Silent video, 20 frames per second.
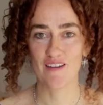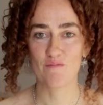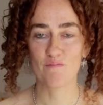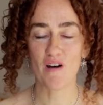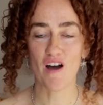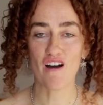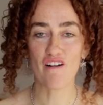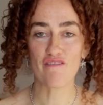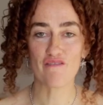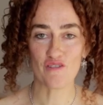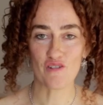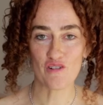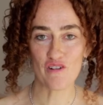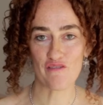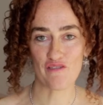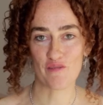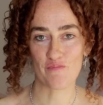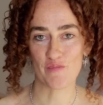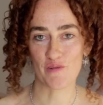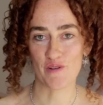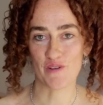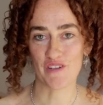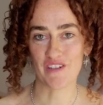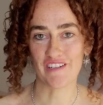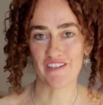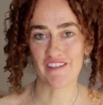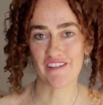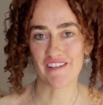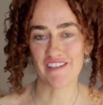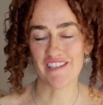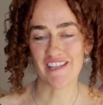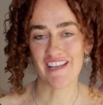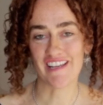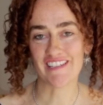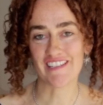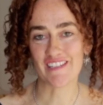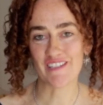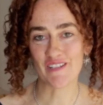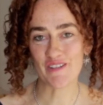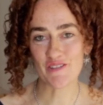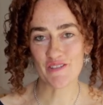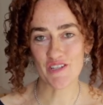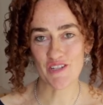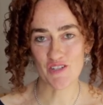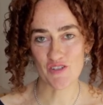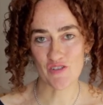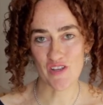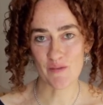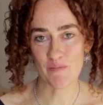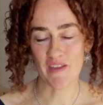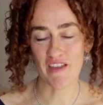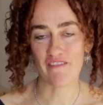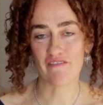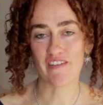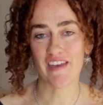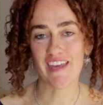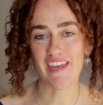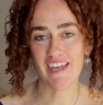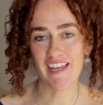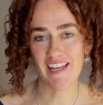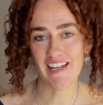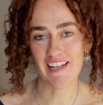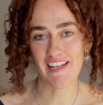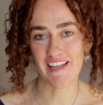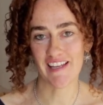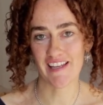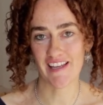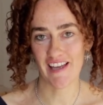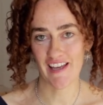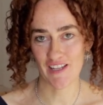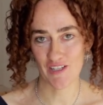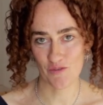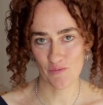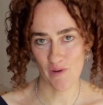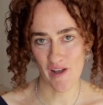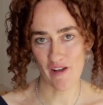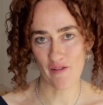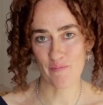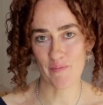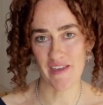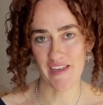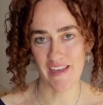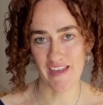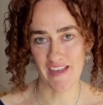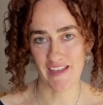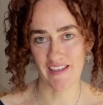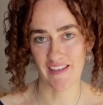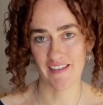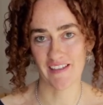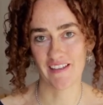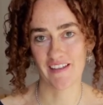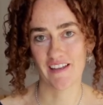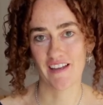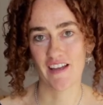Part four of the book looks at lucid dreaming for healing and well-being.